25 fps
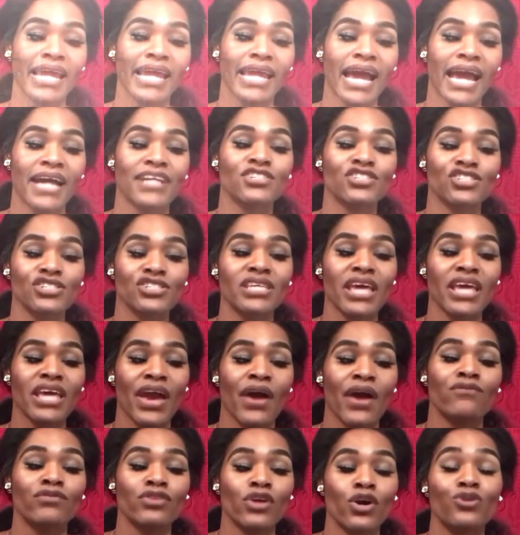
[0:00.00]
and I just
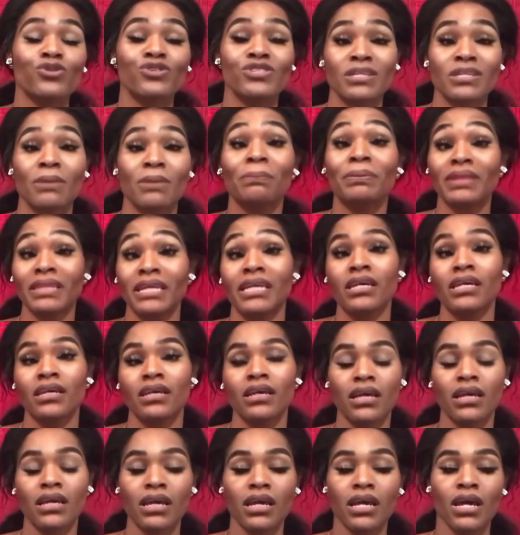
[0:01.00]
have no
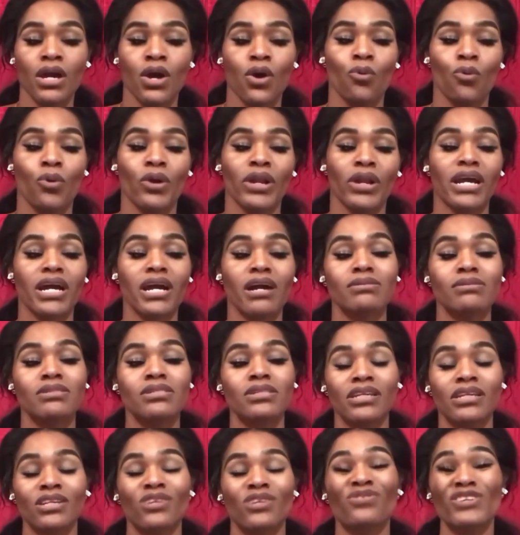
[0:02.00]
sympathy when it comes
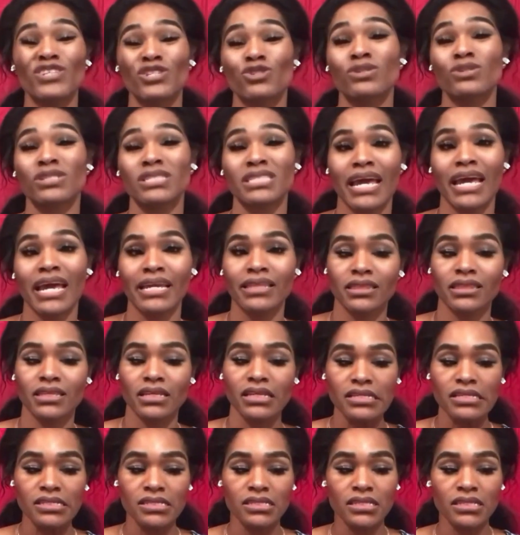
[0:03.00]
to individuals like
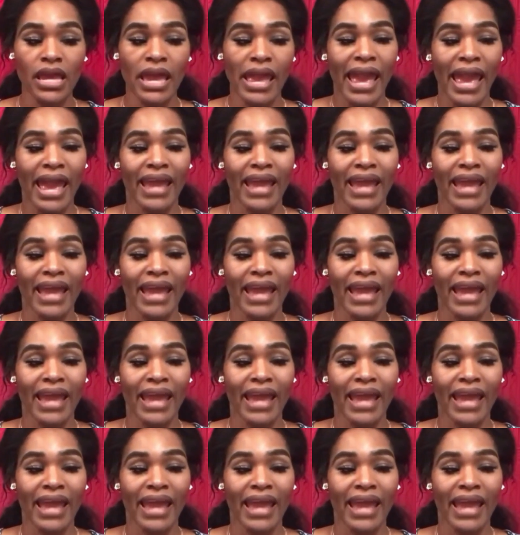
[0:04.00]
this.